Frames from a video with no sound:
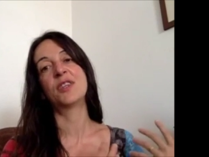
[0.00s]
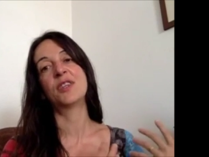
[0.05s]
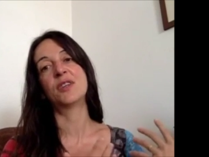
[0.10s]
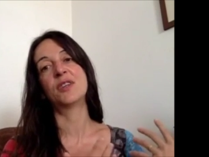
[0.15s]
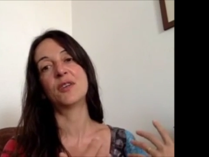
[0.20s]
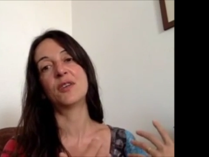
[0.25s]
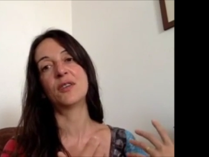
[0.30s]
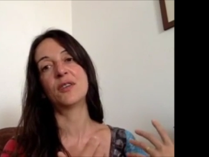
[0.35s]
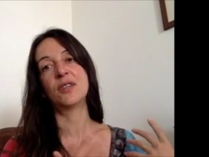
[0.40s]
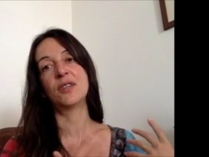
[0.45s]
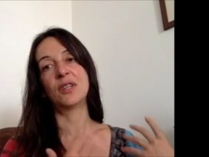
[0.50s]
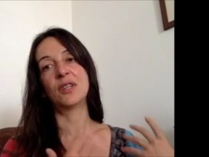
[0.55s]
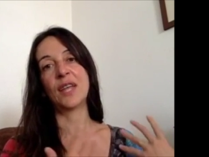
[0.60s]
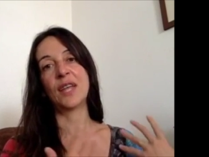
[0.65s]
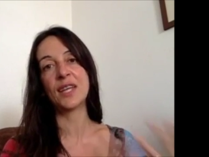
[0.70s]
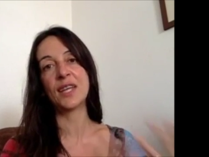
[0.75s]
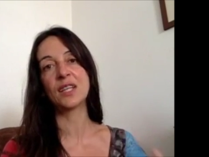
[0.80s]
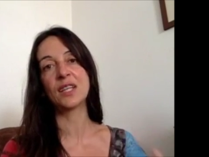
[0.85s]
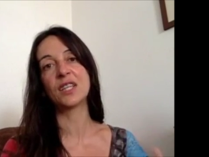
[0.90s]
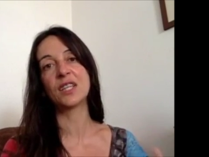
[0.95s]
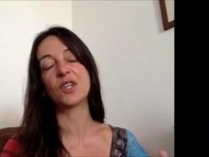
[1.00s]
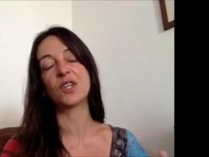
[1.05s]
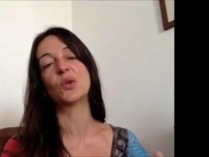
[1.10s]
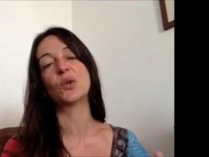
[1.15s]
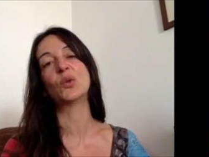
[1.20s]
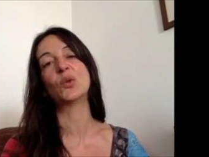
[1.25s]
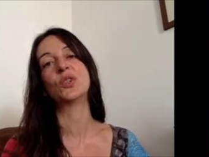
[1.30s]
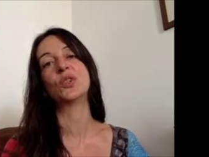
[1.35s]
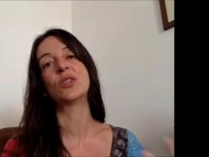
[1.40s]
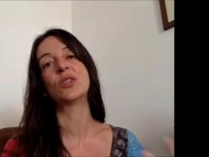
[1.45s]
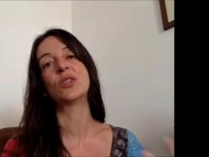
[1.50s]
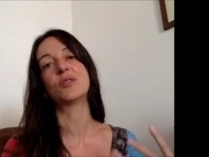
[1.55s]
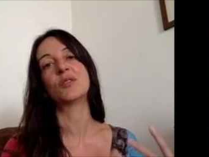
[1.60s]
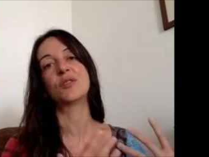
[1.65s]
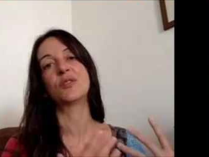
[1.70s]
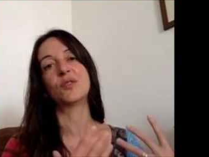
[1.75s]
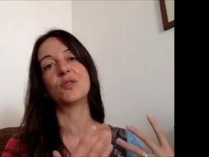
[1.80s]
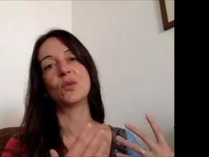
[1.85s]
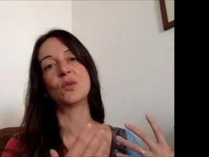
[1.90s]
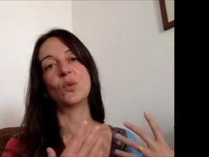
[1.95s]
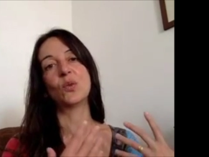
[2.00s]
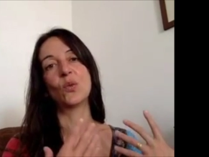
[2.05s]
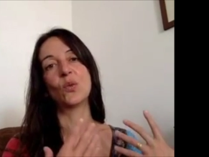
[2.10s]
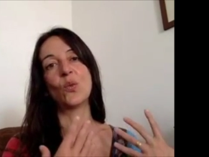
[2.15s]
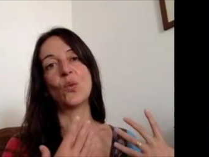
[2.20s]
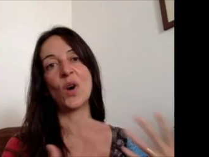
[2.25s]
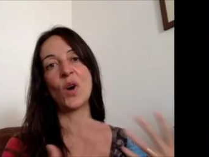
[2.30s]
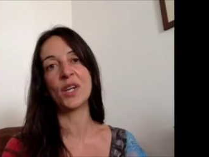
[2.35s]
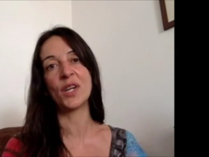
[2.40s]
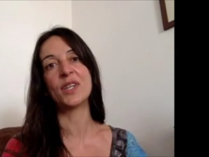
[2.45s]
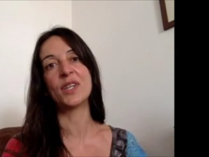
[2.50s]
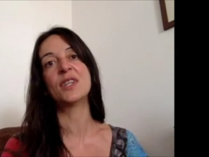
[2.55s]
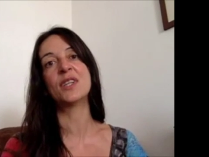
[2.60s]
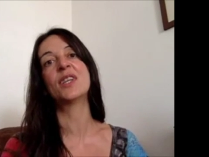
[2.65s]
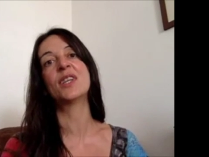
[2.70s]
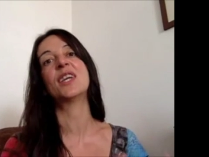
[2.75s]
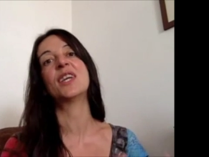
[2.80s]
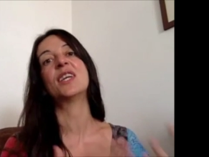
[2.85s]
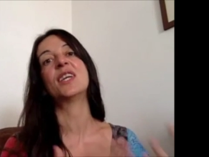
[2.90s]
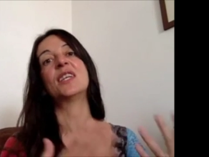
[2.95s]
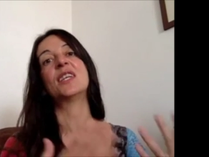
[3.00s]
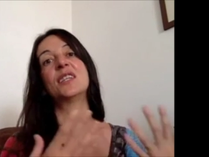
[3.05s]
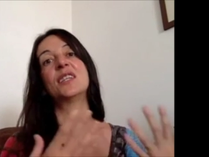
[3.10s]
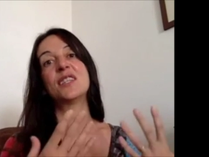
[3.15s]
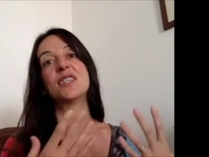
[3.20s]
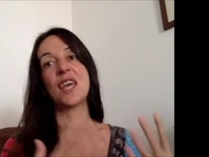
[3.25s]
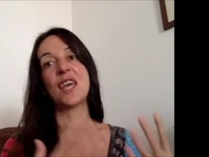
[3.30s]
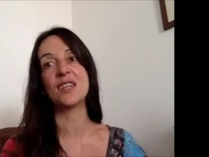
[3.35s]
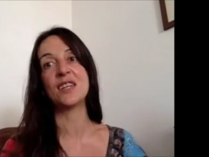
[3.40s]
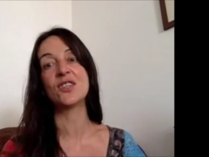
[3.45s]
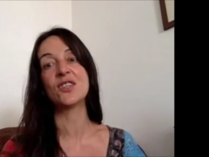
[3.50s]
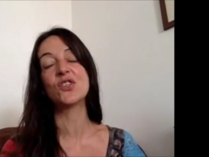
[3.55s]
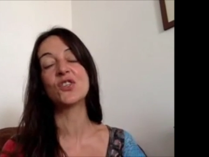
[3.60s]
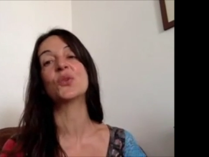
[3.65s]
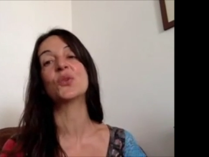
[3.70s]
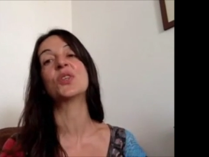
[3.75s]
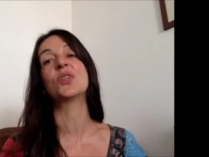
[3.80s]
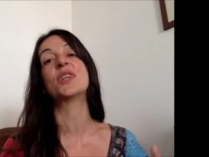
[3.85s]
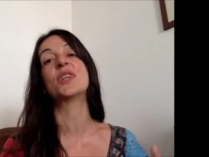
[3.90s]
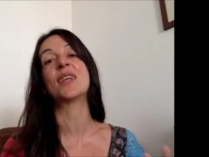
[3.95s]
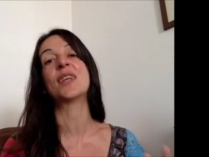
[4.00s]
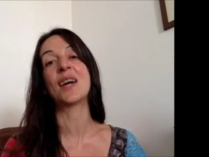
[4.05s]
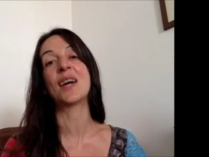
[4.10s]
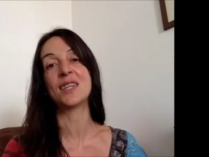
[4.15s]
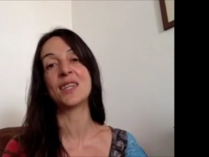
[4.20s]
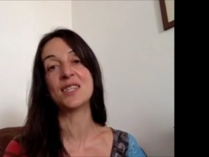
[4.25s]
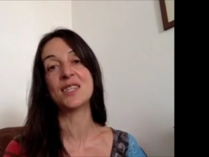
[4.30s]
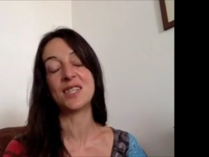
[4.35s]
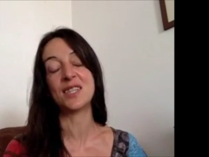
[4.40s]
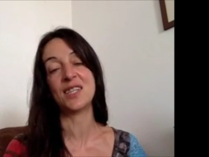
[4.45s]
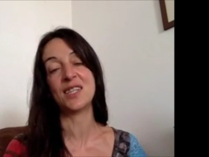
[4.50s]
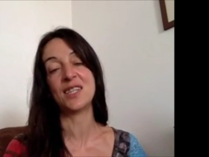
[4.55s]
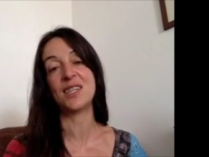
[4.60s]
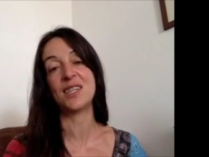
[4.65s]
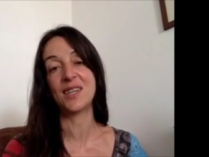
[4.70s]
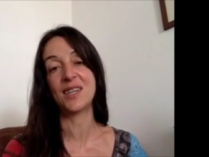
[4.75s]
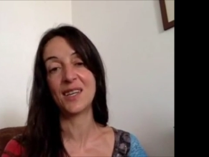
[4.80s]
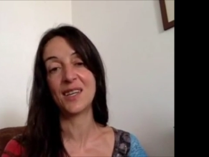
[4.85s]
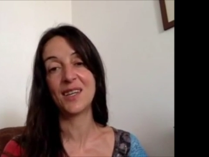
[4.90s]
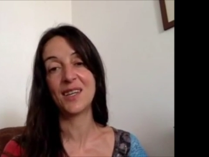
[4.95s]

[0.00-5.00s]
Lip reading: the likelihood of 1 in 10 to the 90.